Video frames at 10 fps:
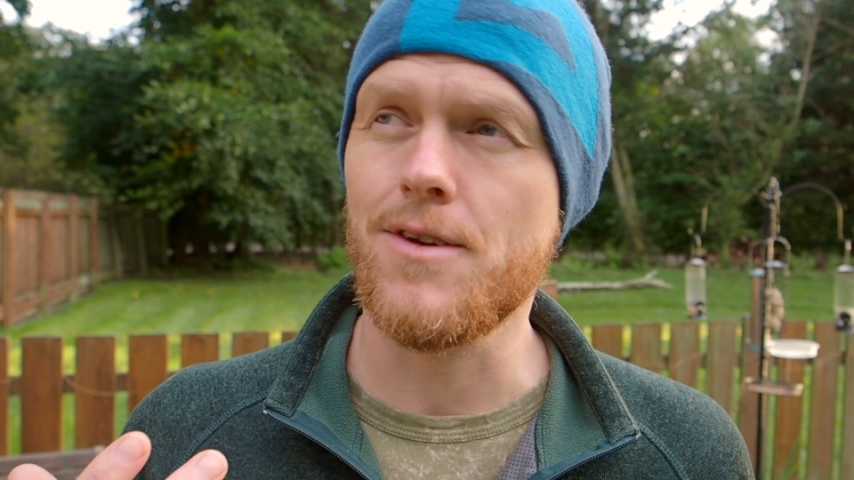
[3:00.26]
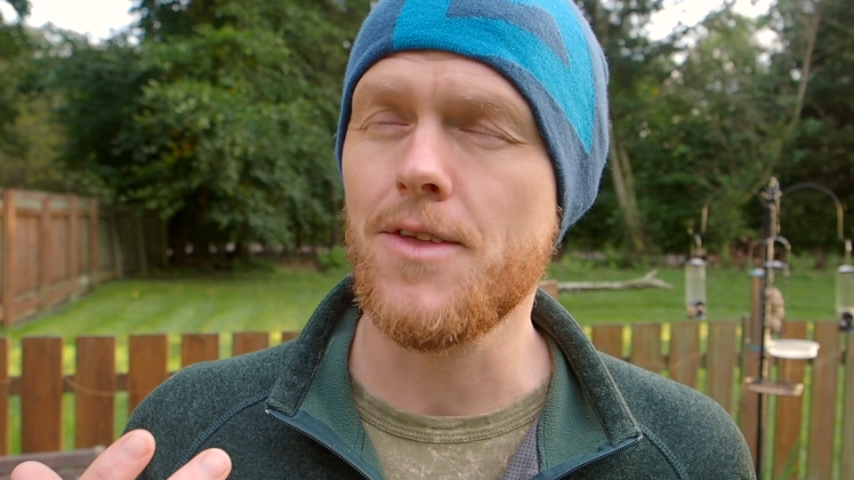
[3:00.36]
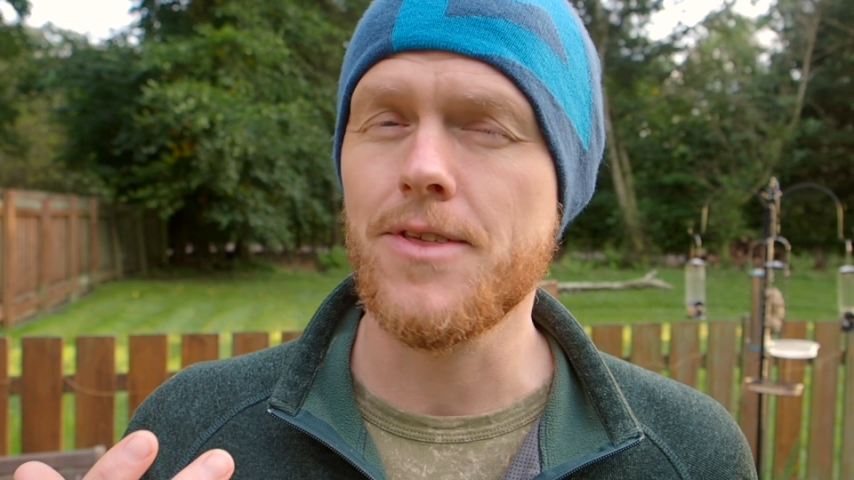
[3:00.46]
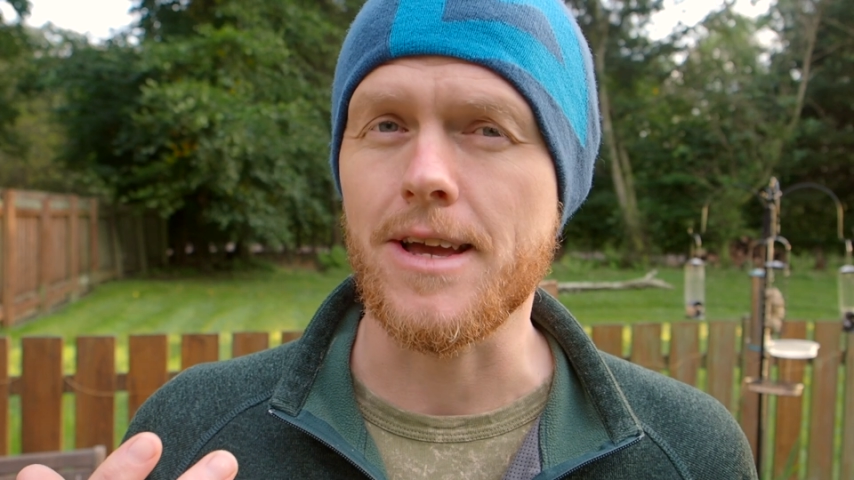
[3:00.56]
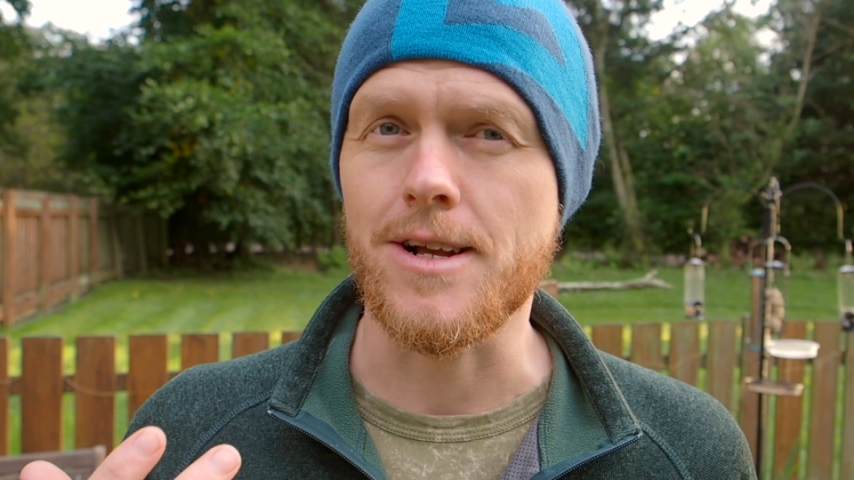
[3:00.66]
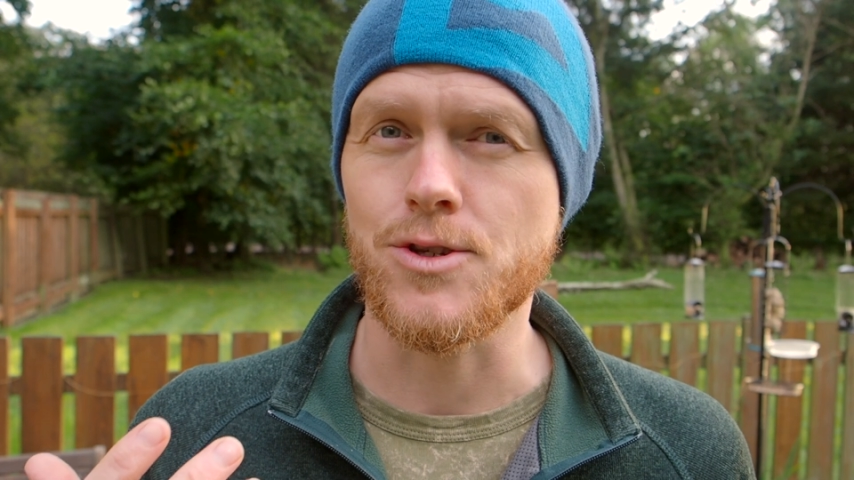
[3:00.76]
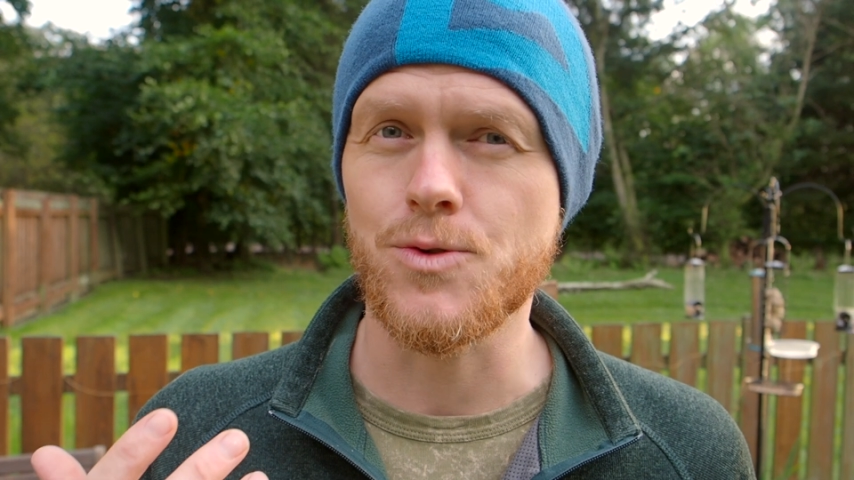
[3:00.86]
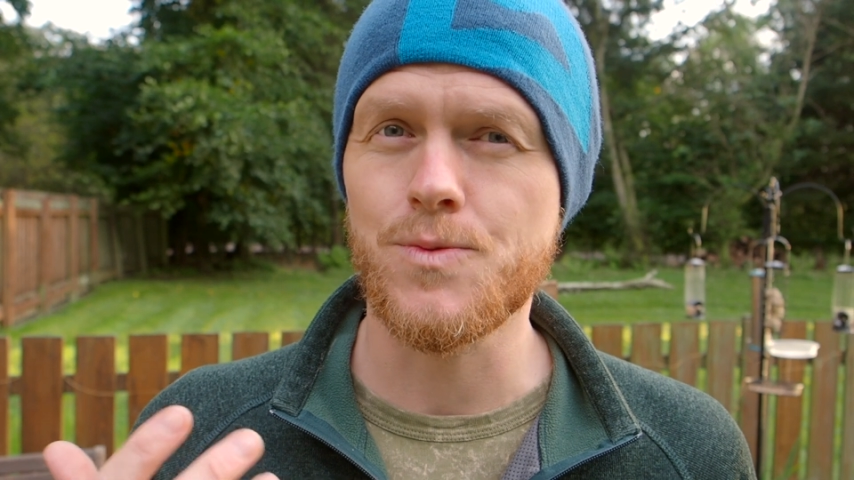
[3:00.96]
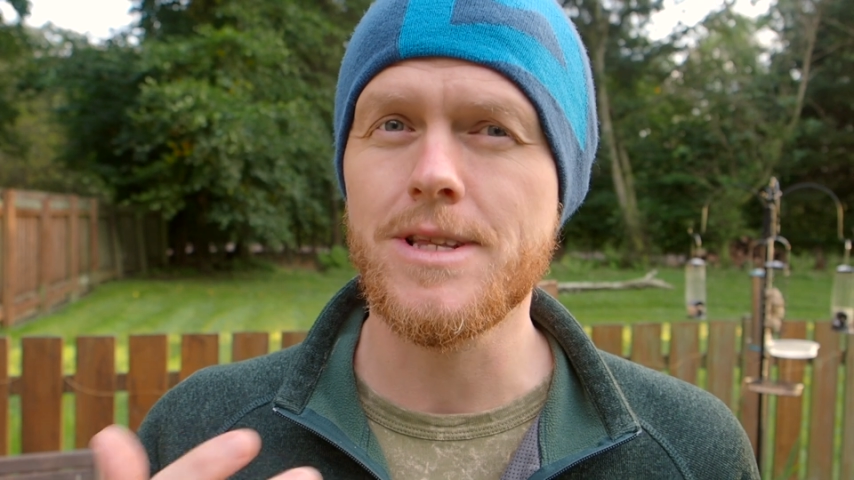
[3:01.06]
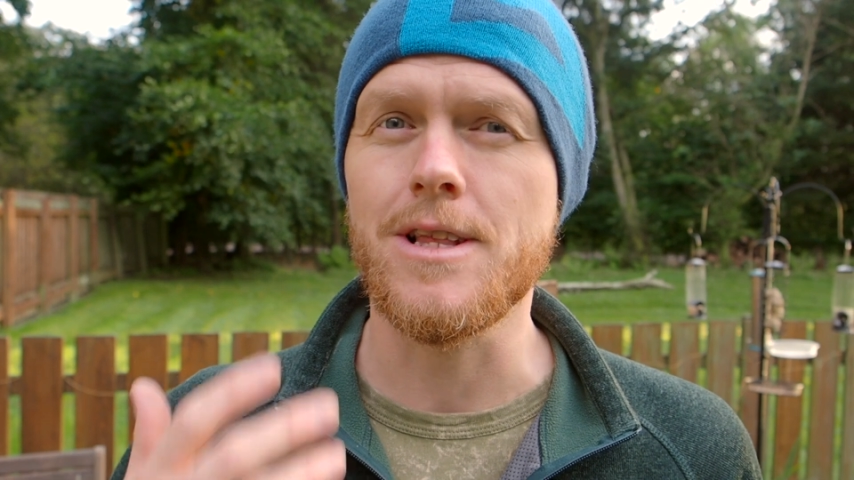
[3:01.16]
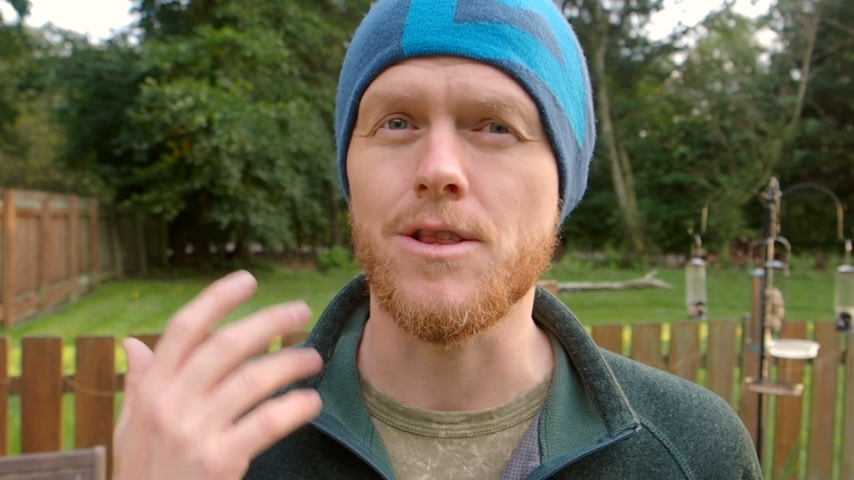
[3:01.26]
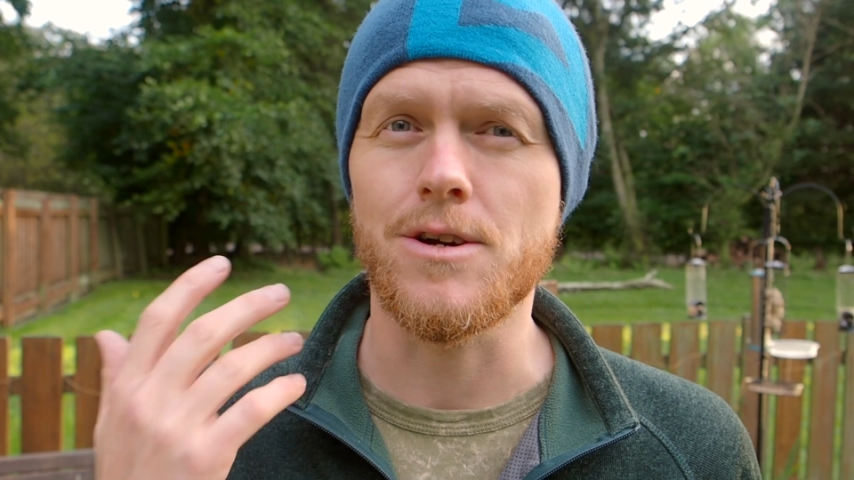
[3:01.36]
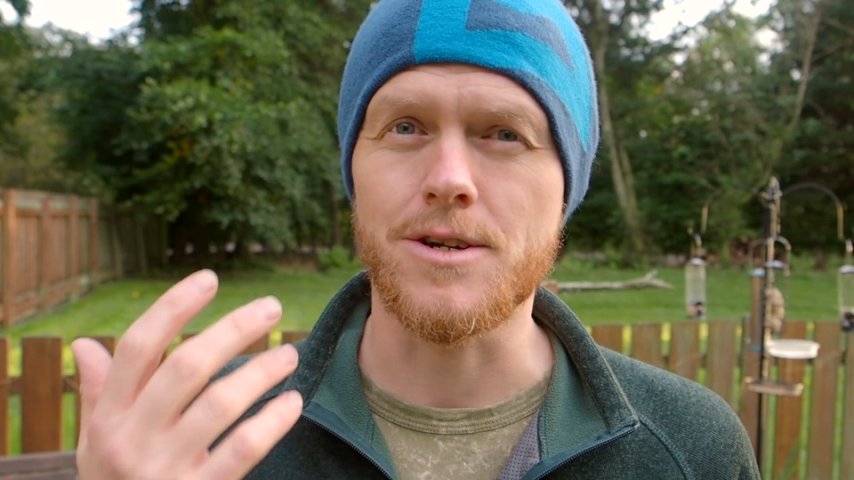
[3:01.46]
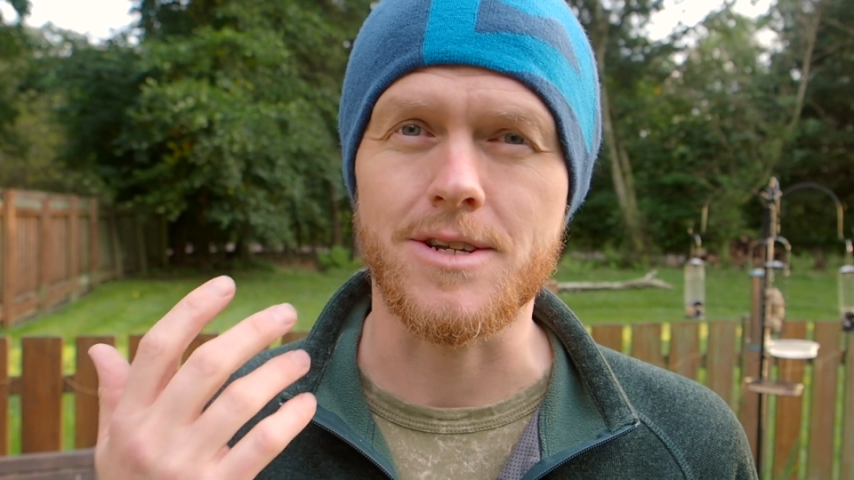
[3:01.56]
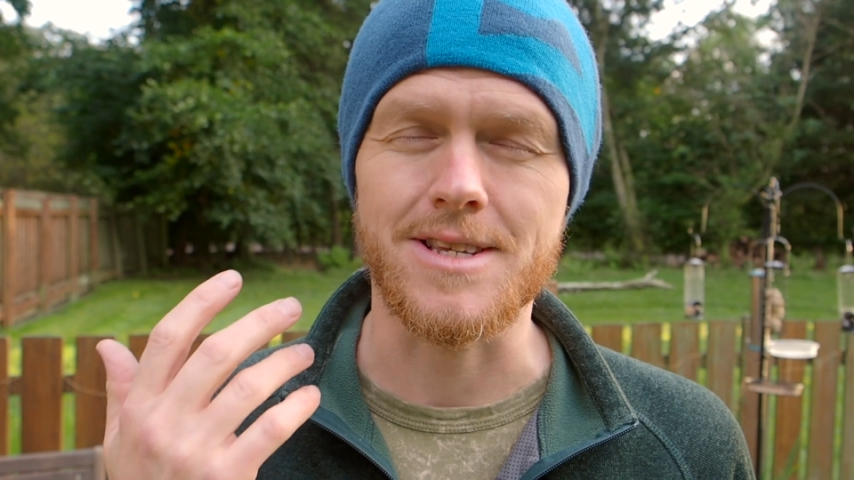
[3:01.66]
nothing else you really
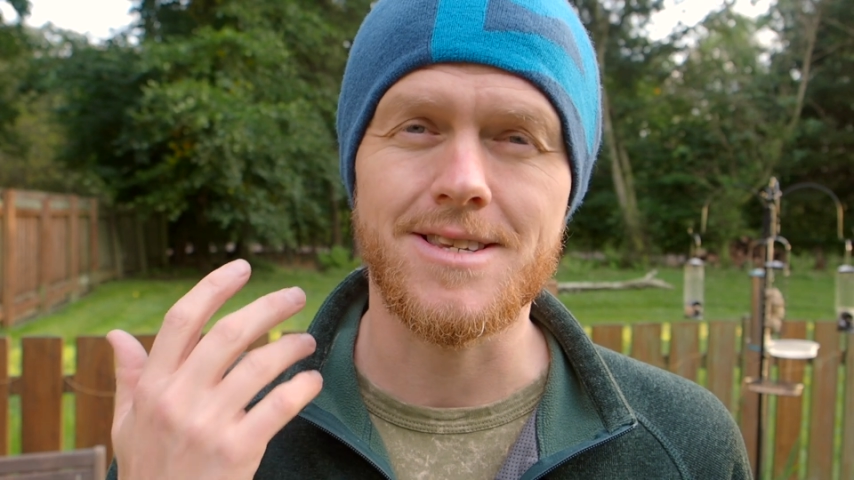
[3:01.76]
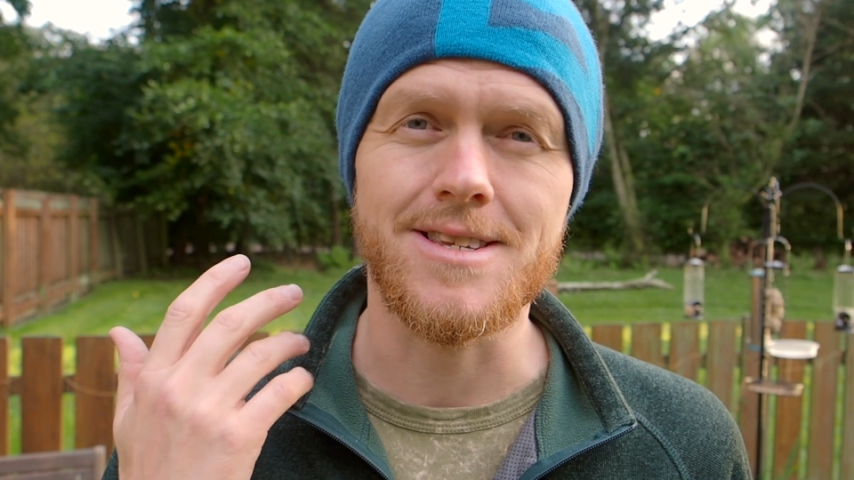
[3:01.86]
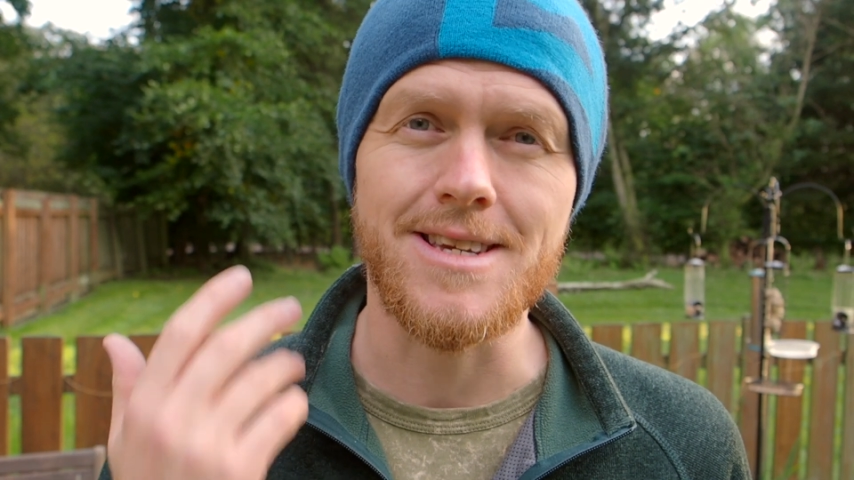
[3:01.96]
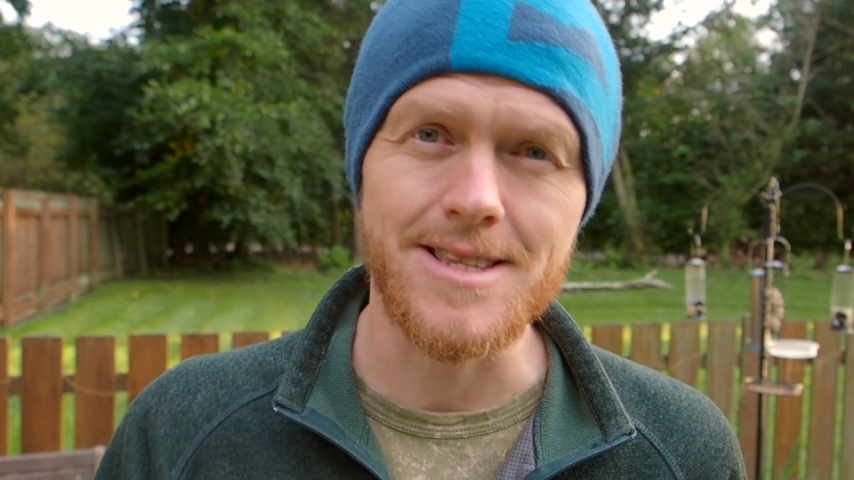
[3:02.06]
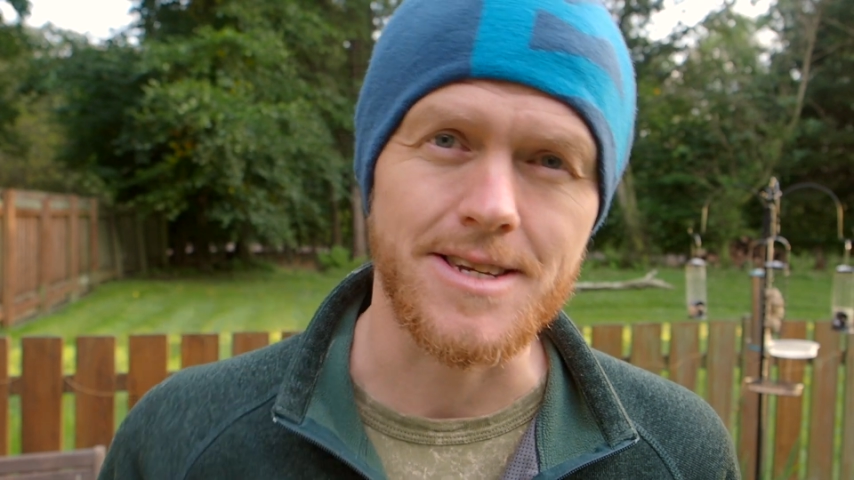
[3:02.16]
learn to see